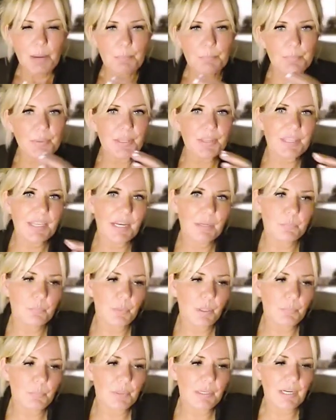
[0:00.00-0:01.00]
But then
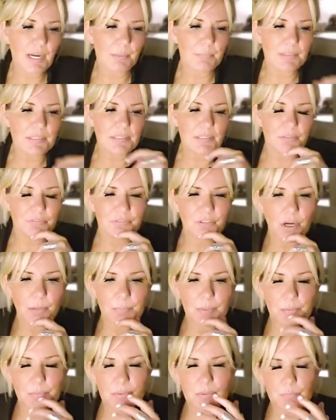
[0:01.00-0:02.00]
when we come into the farm,
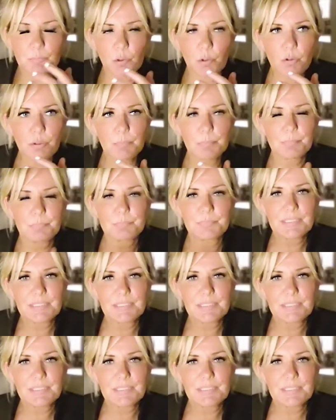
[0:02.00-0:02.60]
it was more